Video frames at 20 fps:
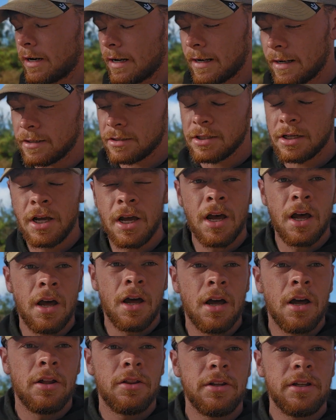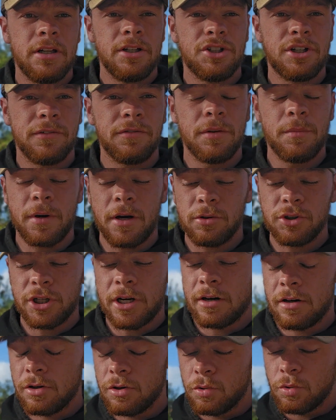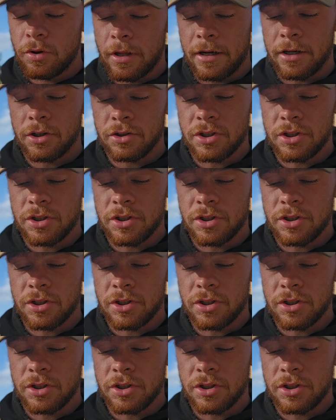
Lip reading: at the Shifting Metal channel and all that good